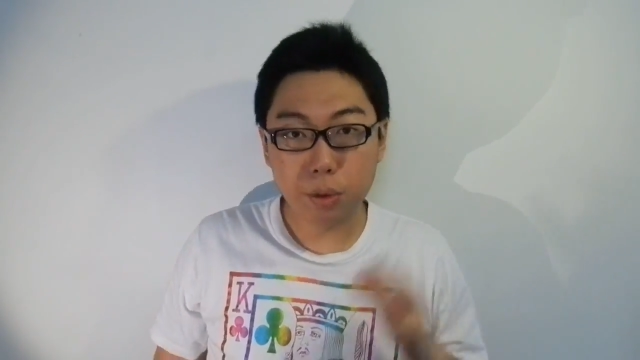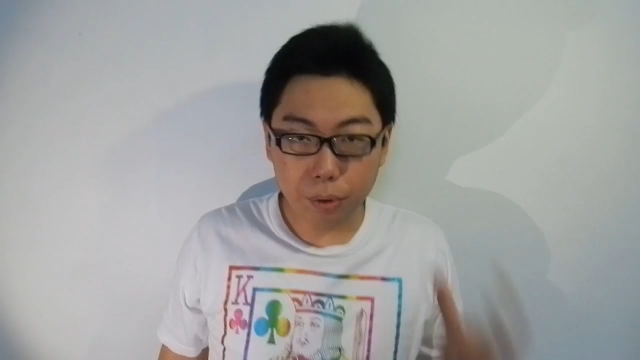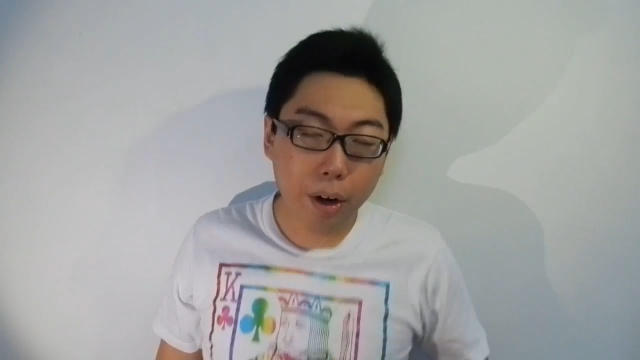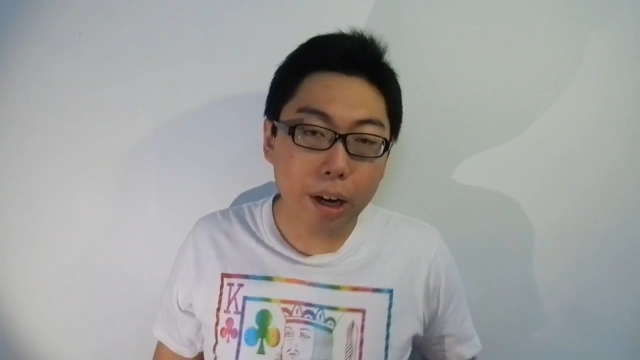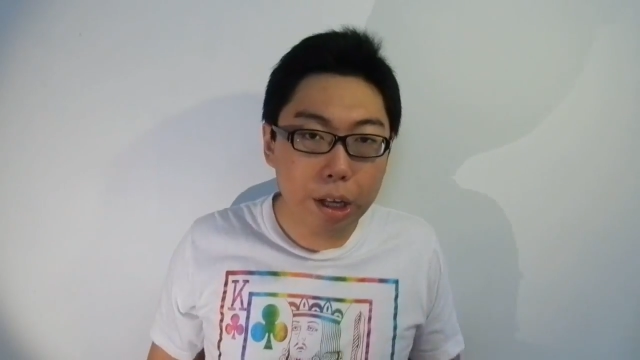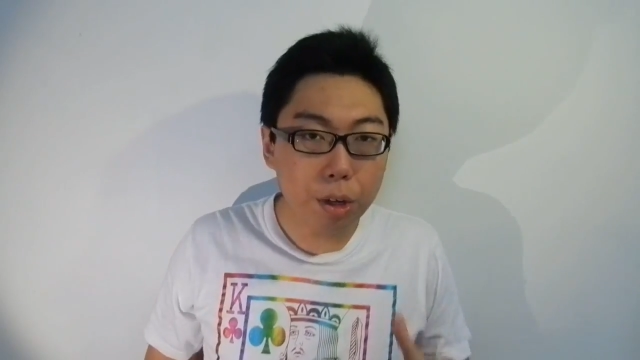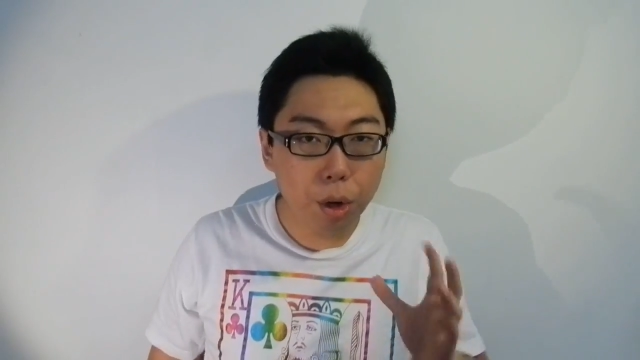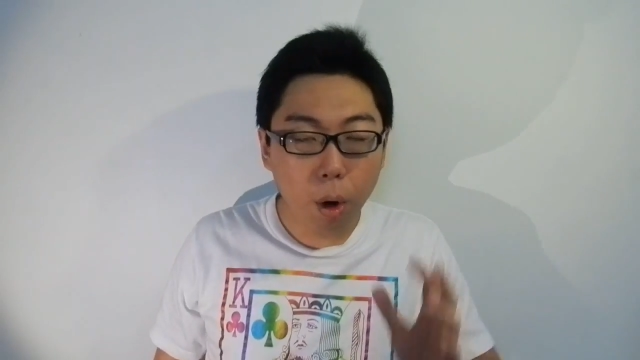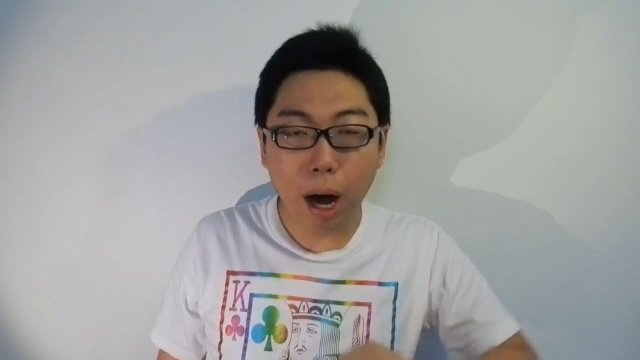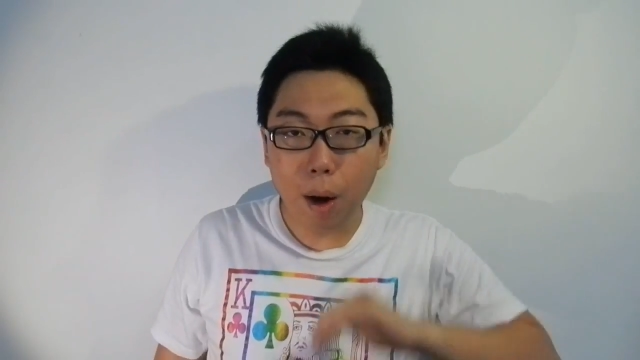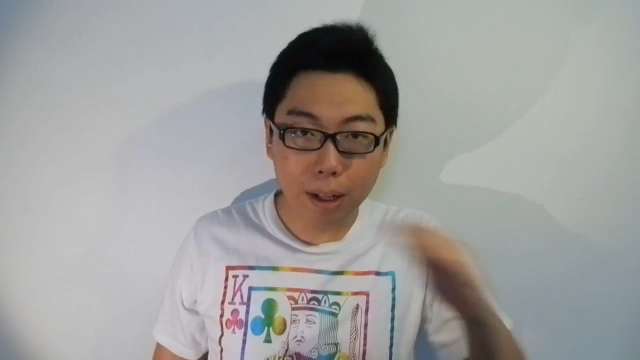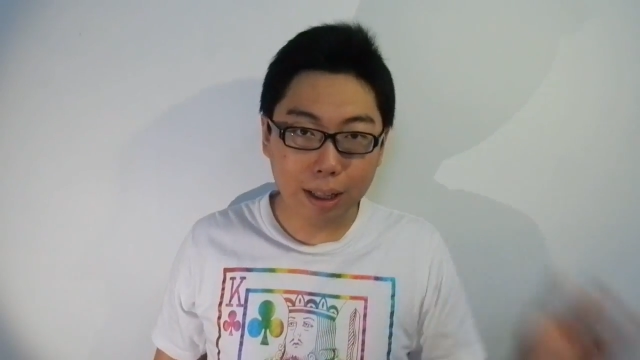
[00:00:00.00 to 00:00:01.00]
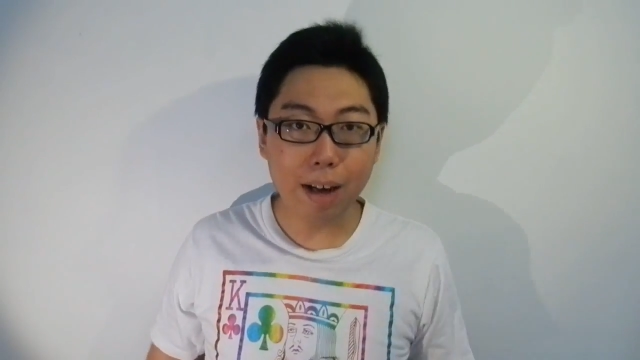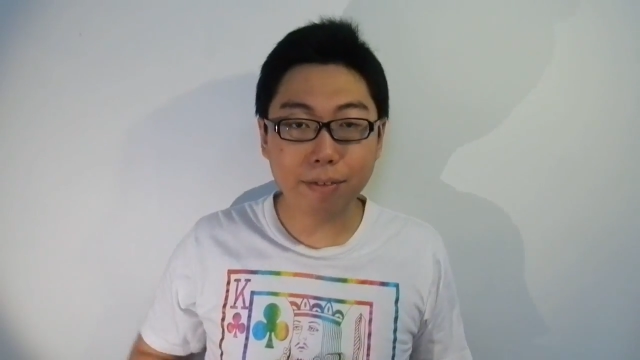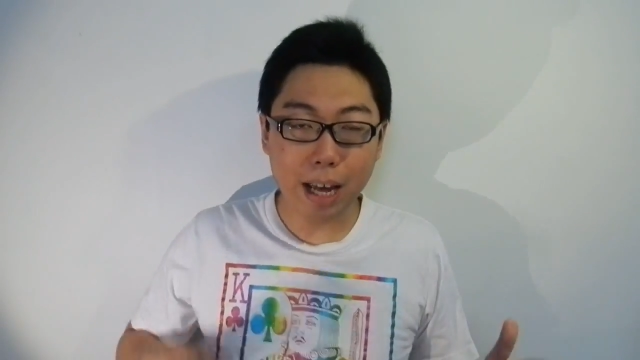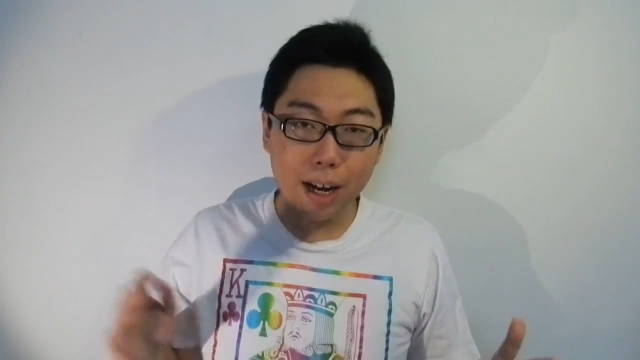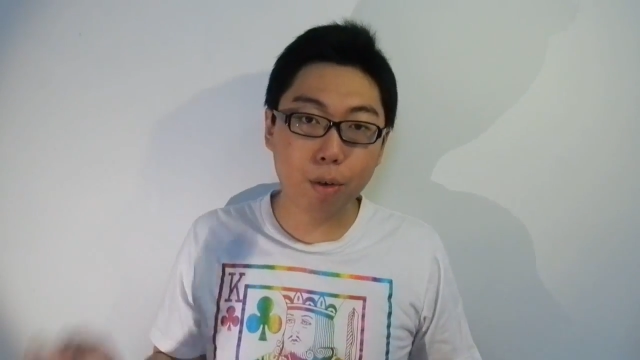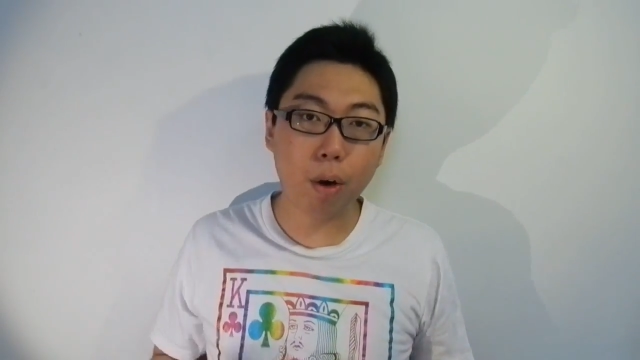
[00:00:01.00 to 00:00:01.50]
So now that you know how a
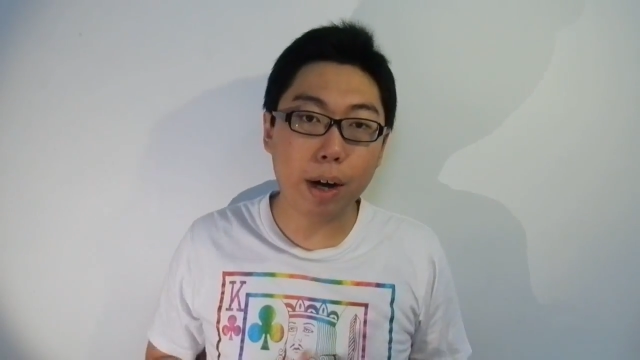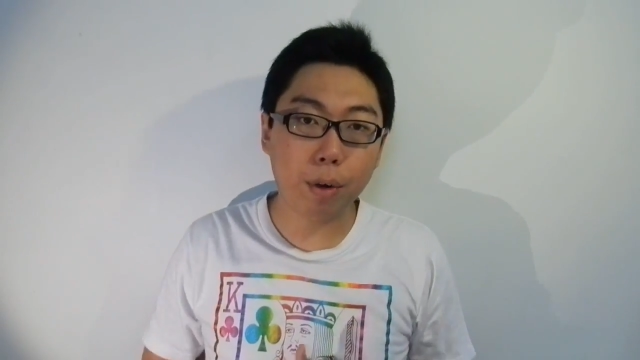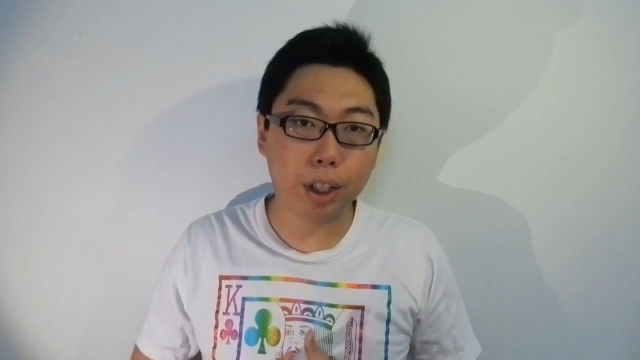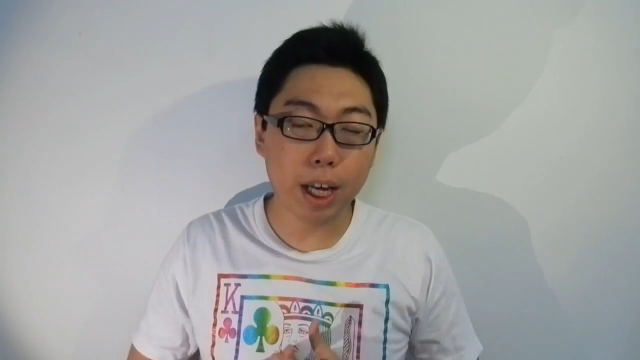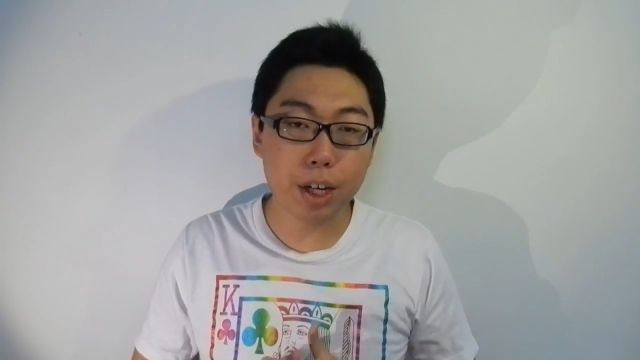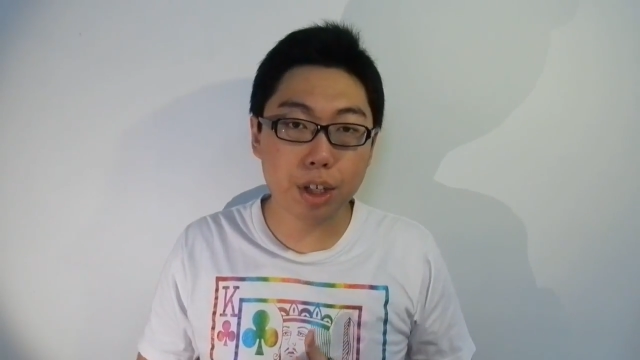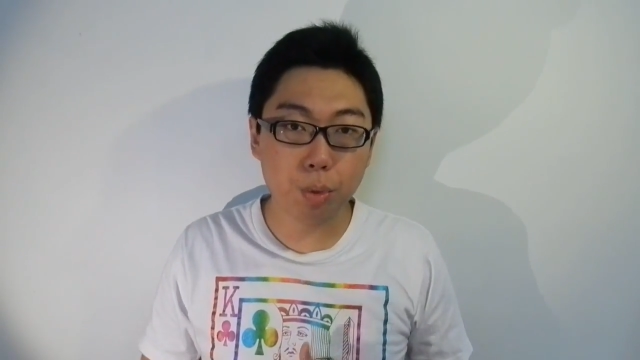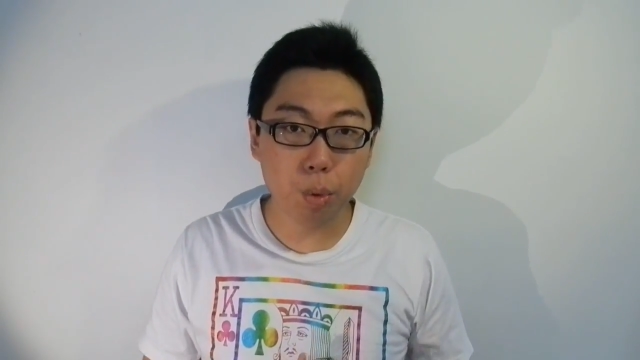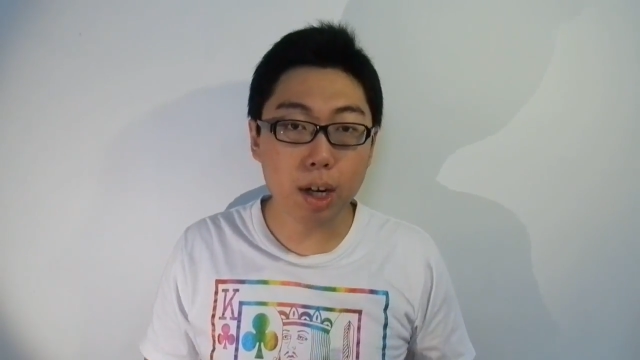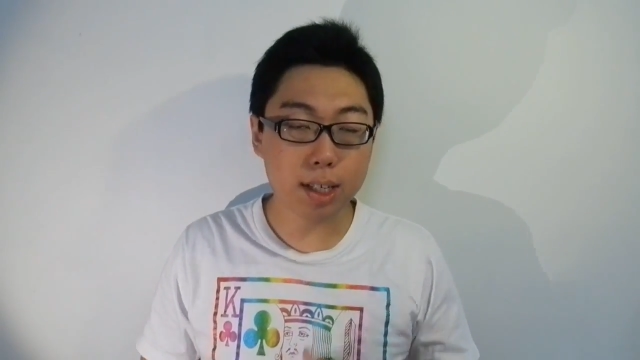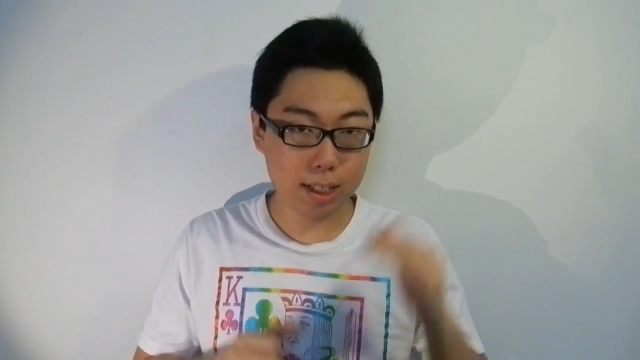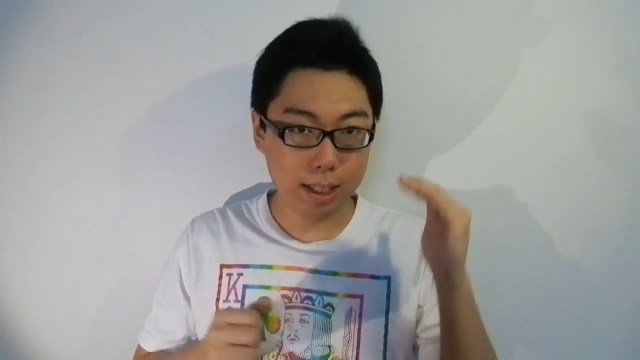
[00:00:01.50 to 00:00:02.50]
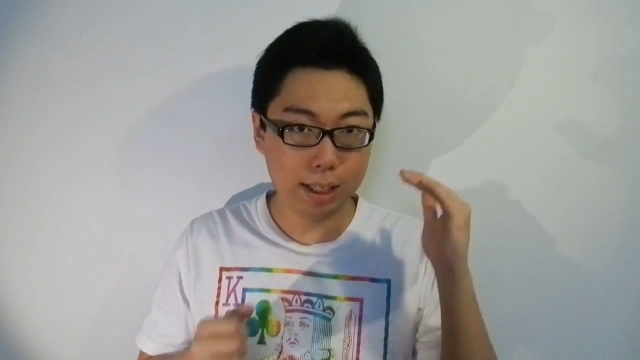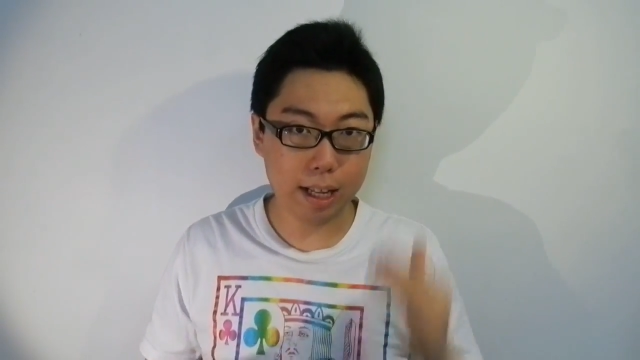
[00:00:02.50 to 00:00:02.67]
left and a right rotation works,